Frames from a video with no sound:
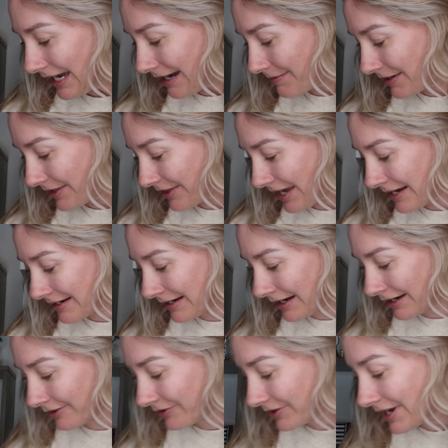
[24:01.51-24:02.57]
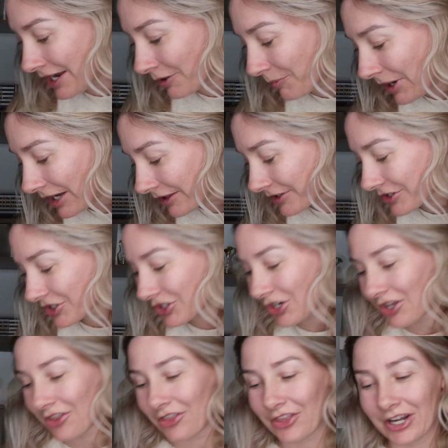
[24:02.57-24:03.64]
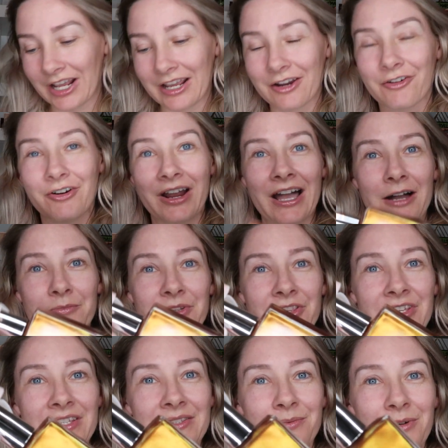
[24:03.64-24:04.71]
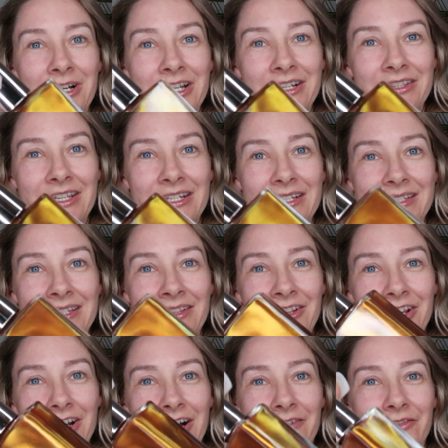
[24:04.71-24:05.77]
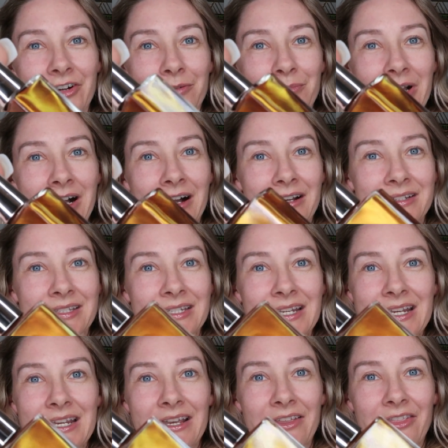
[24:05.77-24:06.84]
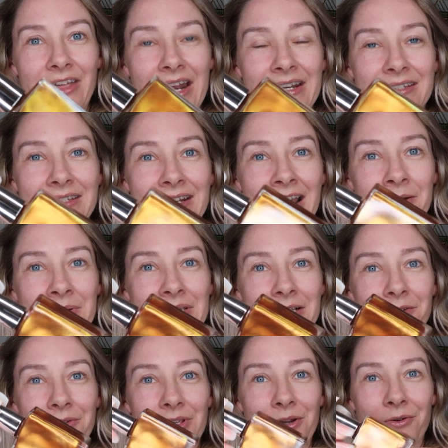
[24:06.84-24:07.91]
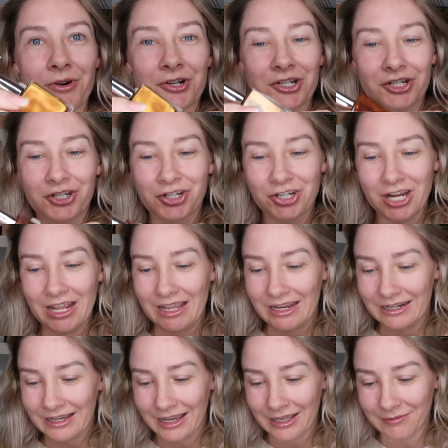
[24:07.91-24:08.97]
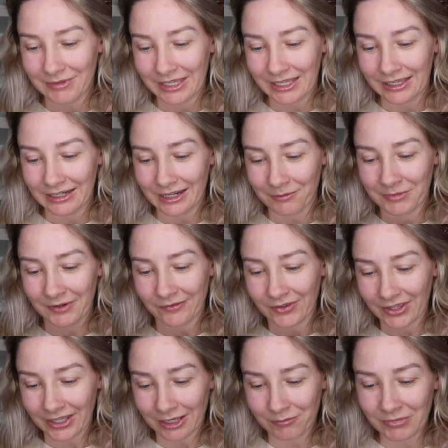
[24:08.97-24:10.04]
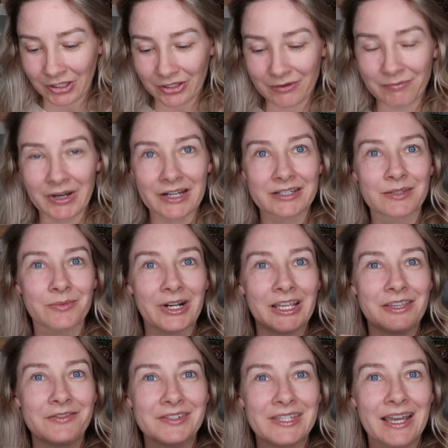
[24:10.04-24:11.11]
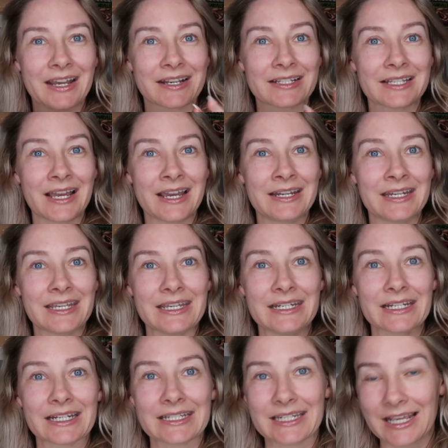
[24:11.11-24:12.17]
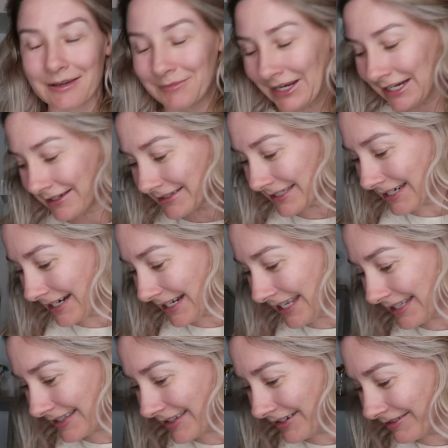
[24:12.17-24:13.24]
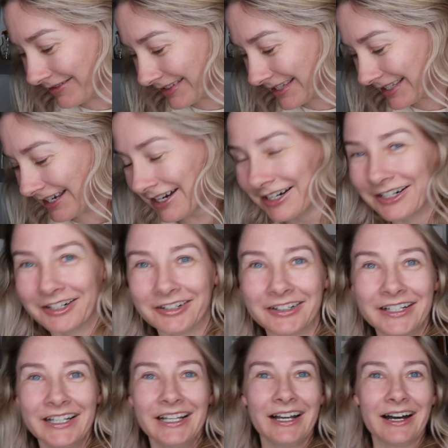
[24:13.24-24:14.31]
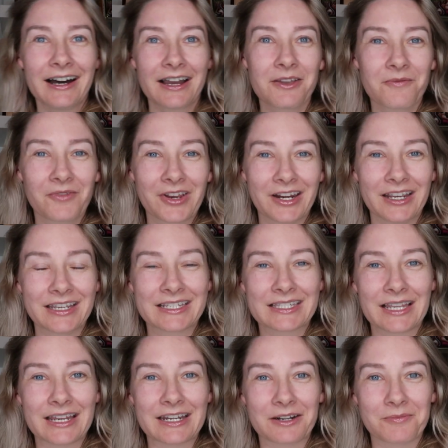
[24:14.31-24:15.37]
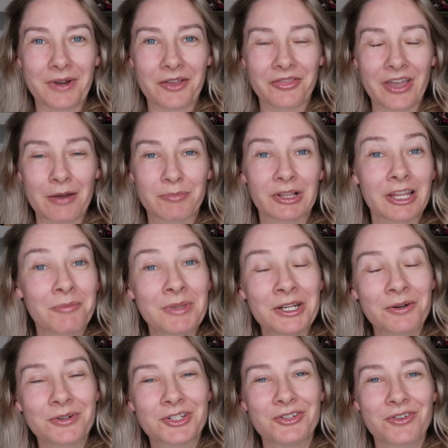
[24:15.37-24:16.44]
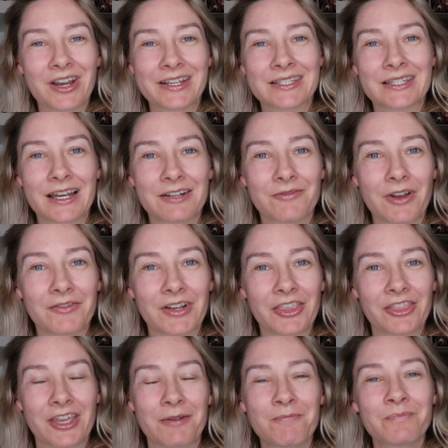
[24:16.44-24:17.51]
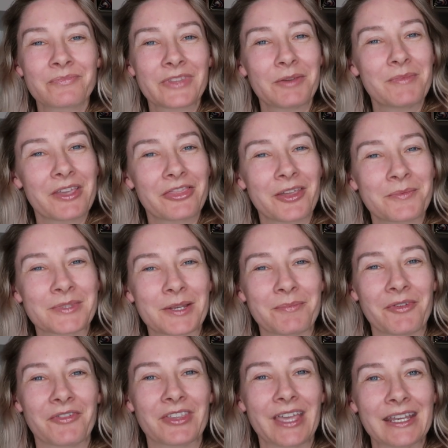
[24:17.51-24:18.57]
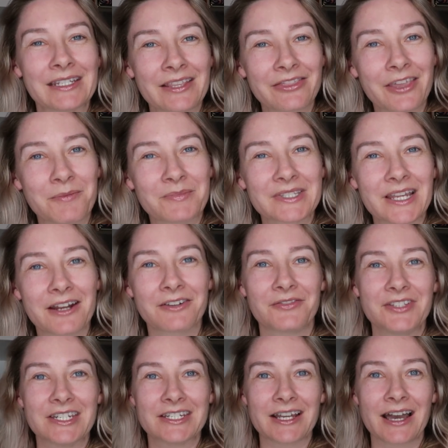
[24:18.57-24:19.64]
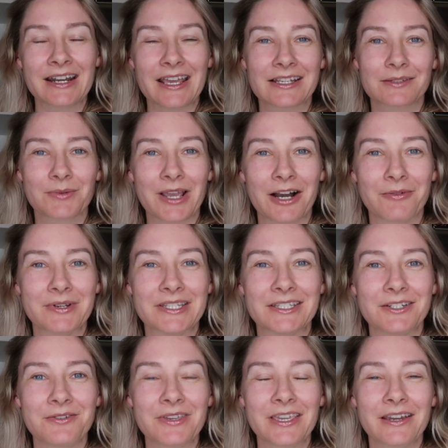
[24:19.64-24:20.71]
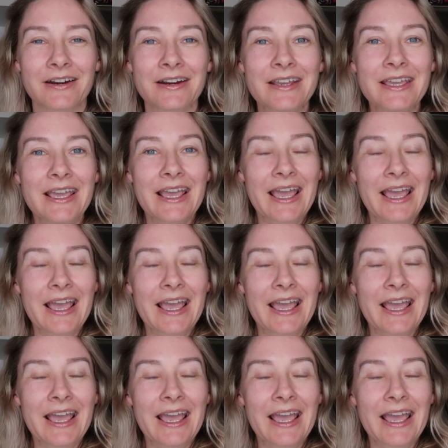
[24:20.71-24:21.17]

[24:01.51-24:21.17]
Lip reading: I mean, that nail polish that I grabbed, this one that is in the Convert box, that is an absolutely gorgeous shade. I mean, I'm gonna feel like $1 million when I use that, because I need to get my nails done again soon. So I'm very excited about that. But let me know what you guys thought of everything. Give me a thumbs up if you liked it, thumbs down if you did not, as we always do here.